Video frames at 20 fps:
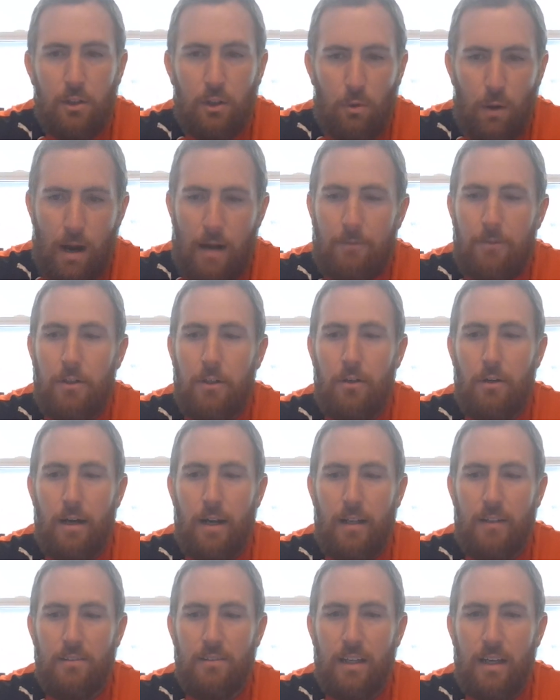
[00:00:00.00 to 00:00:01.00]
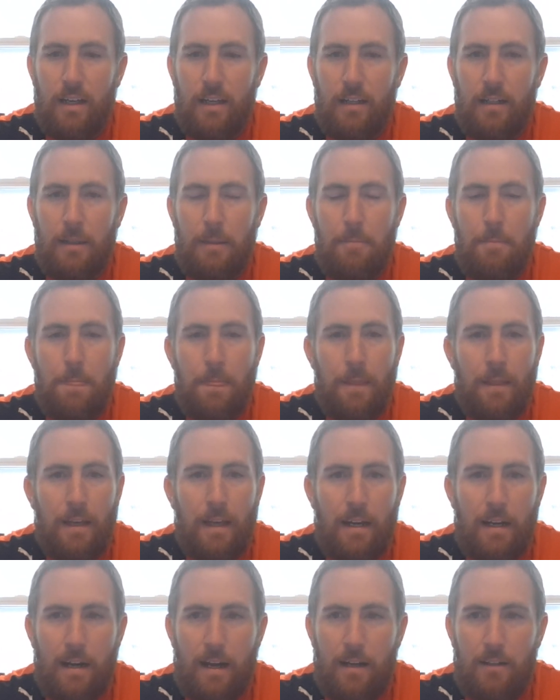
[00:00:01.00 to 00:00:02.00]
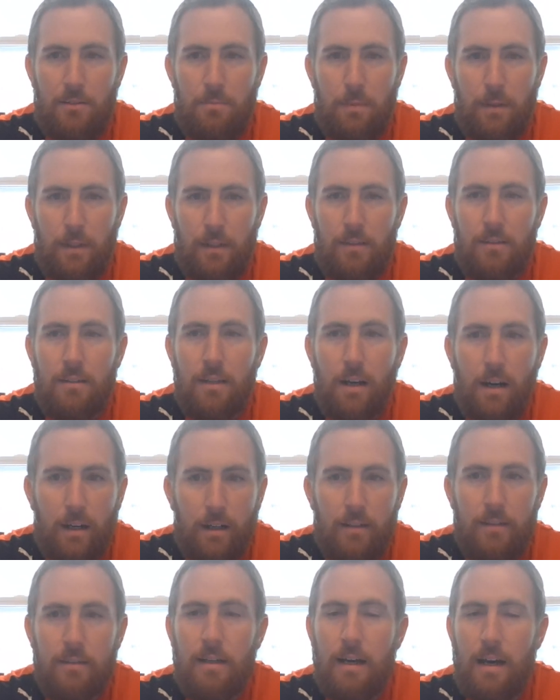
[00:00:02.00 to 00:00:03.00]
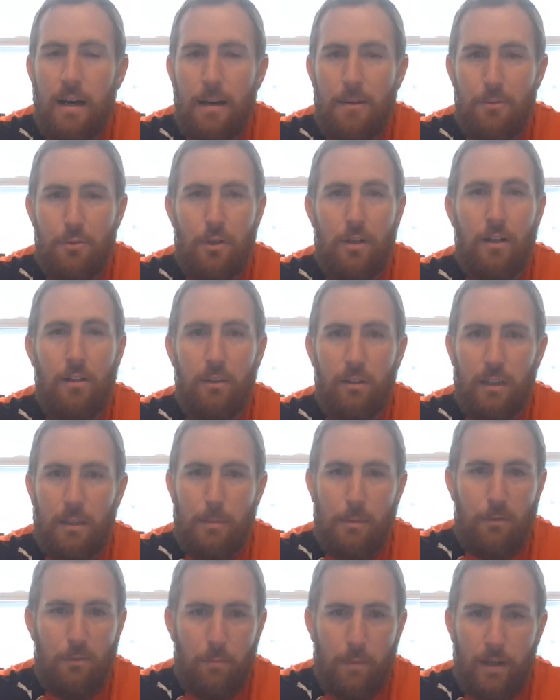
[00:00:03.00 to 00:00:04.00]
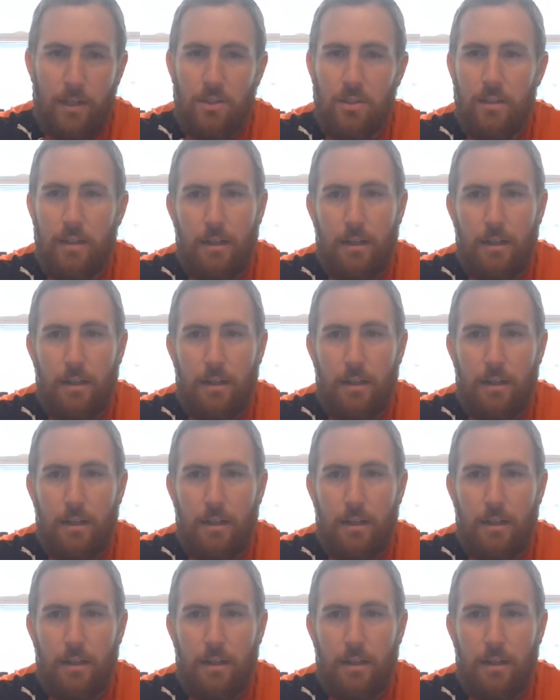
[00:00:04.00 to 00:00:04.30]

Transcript: crafting your essay, and not spending a ton of time trying to look up information.